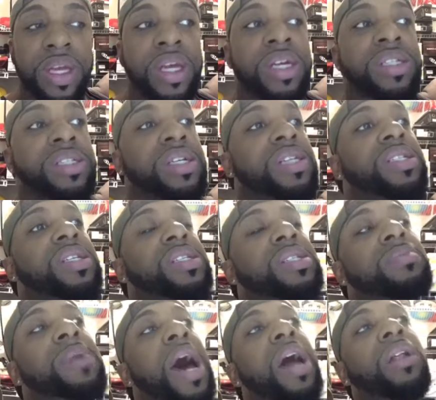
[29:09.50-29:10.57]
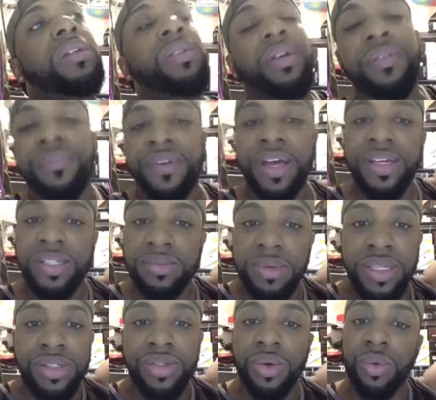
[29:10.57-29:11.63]
Just a smile on their face
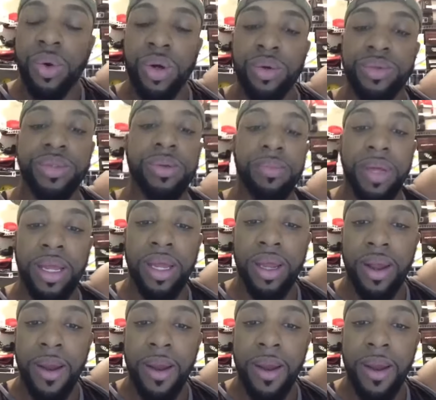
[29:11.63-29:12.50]
means the world to me.